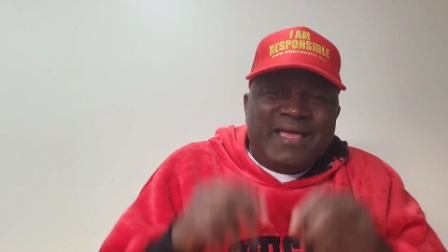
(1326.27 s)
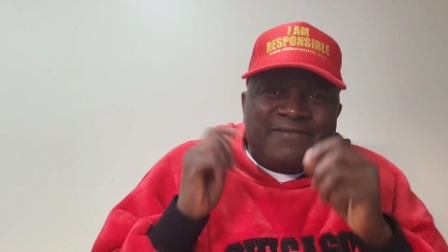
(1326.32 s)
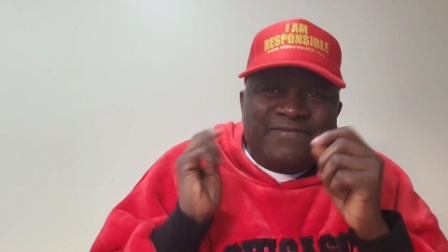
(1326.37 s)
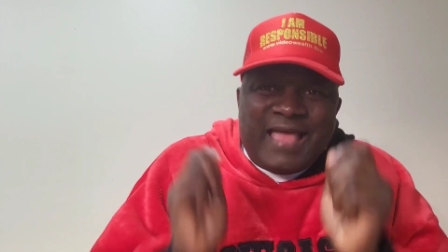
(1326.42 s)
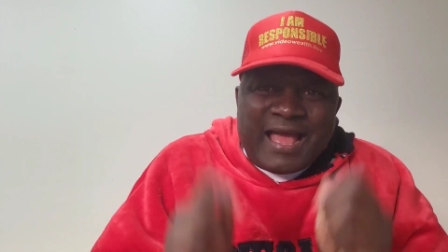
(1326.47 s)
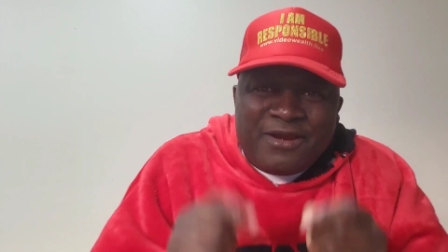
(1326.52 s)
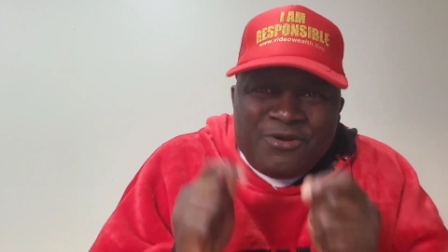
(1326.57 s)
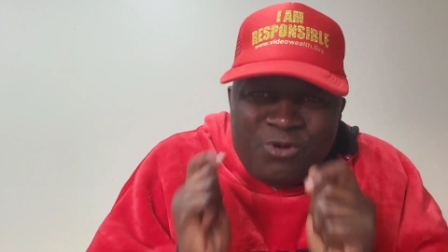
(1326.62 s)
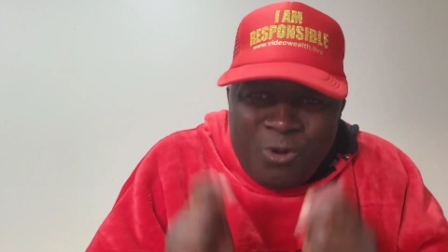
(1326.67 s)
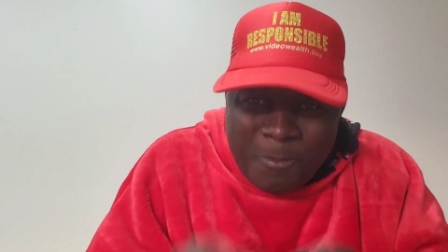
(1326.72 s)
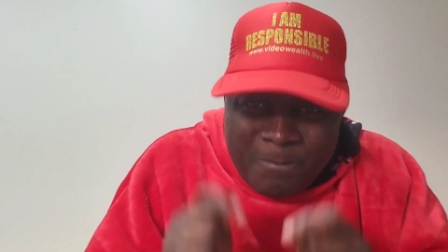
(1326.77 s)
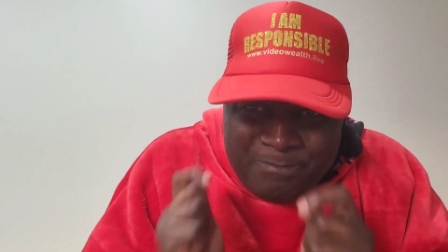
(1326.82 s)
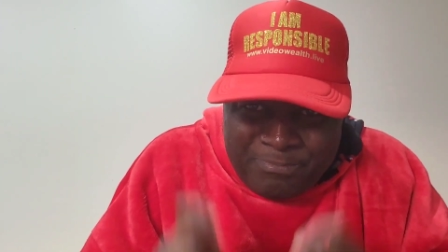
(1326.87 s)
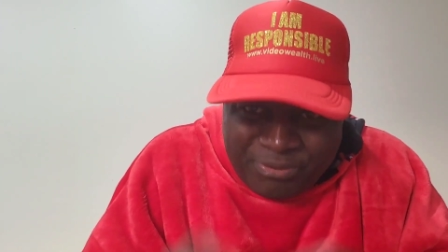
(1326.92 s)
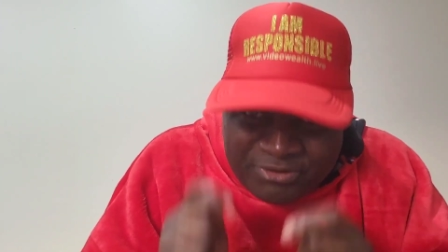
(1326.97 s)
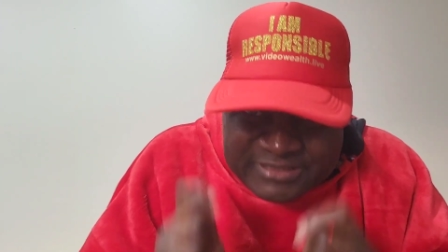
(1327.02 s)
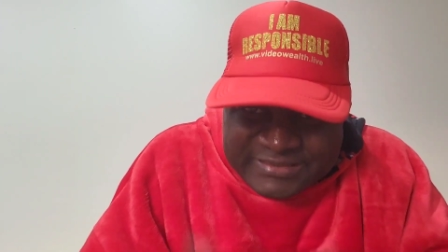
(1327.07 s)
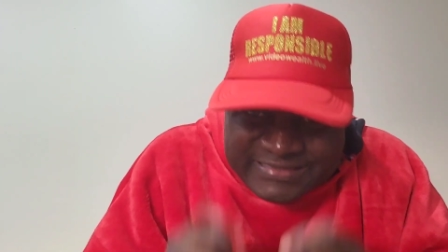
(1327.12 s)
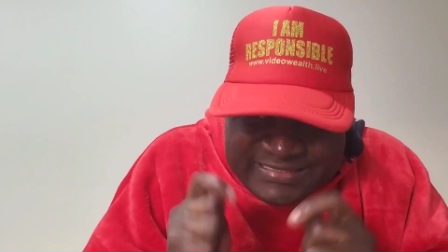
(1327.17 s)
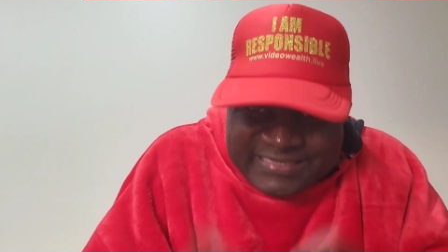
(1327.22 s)
that
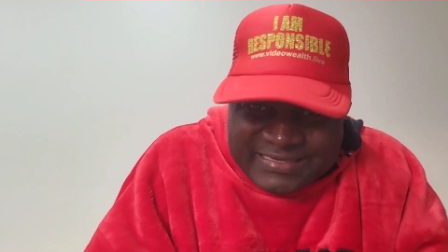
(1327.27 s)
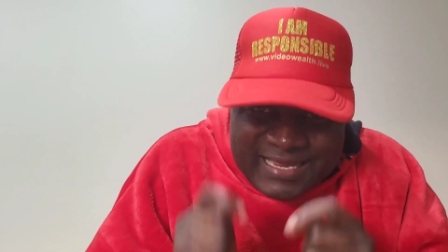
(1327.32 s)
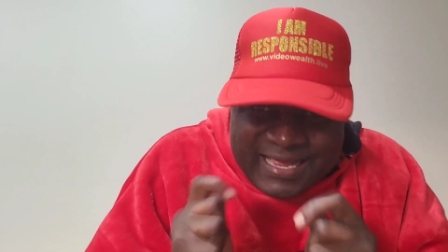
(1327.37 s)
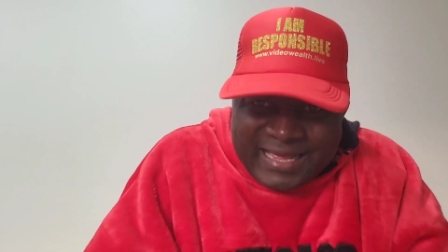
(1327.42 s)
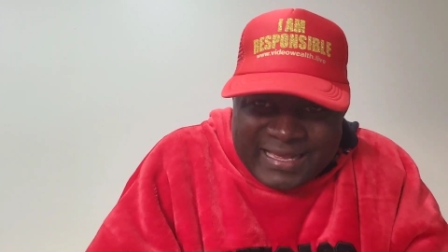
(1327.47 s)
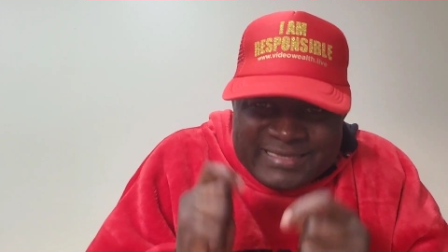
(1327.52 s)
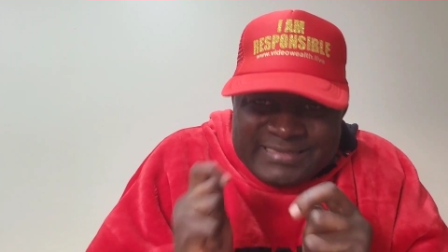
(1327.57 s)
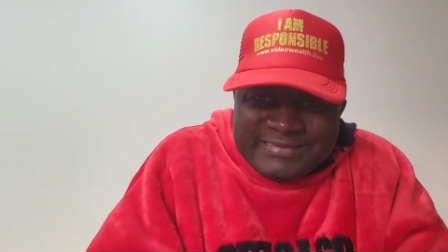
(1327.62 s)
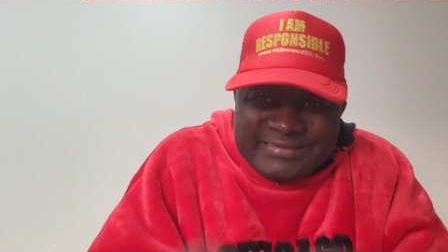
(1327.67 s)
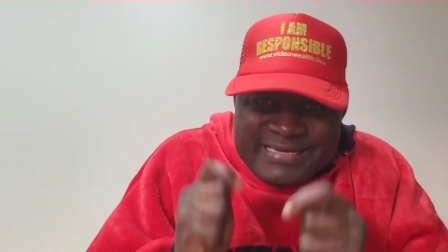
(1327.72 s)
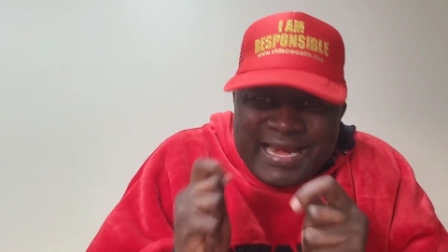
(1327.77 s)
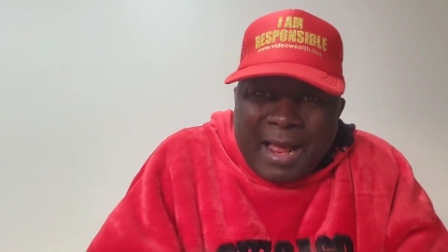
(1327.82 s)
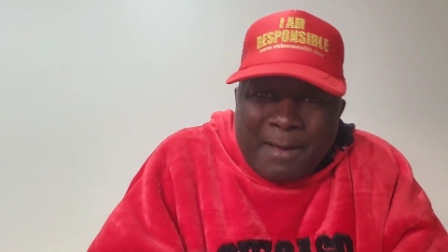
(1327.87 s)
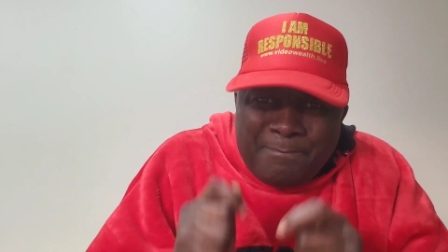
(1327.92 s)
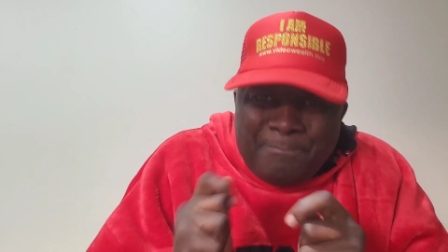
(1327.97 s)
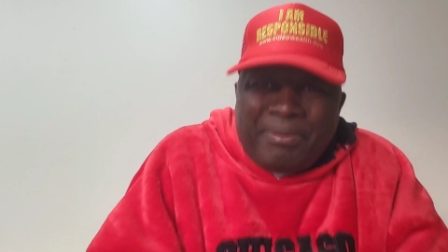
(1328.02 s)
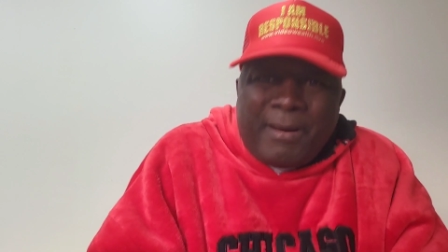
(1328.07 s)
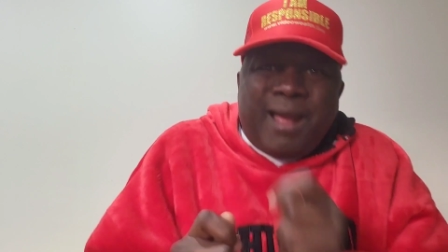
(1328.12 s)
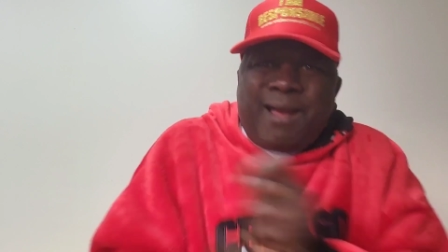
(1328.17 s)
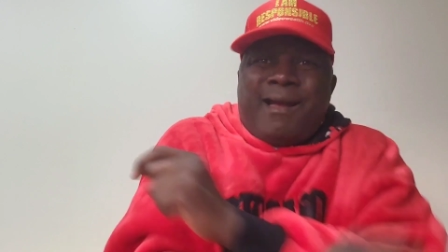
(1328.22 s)
nobody has
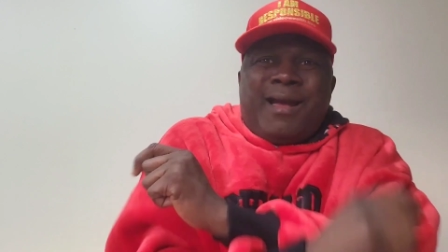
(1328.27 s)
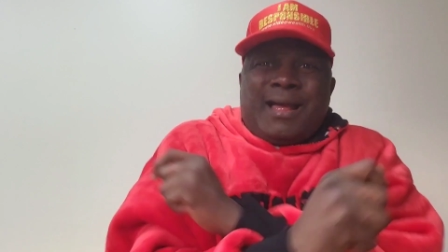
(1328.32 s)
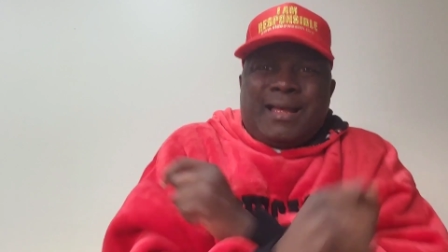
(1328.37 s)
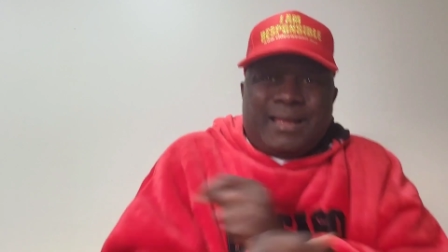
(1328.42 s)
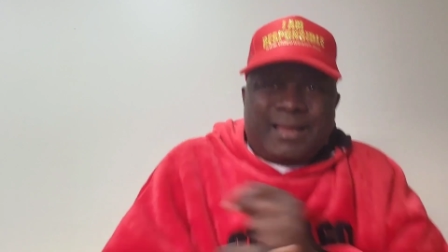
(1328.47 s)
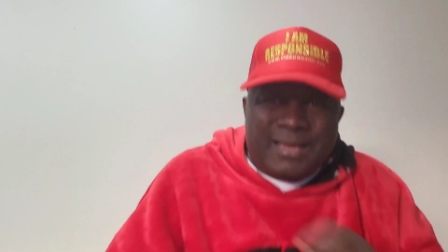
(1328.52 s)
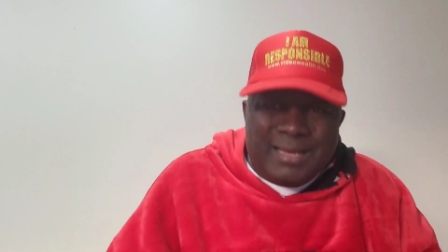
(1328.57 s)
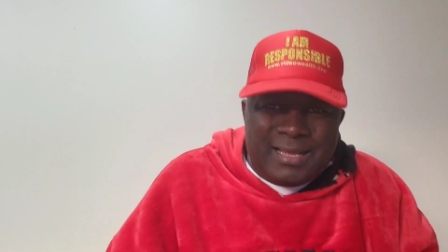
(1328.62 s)
that power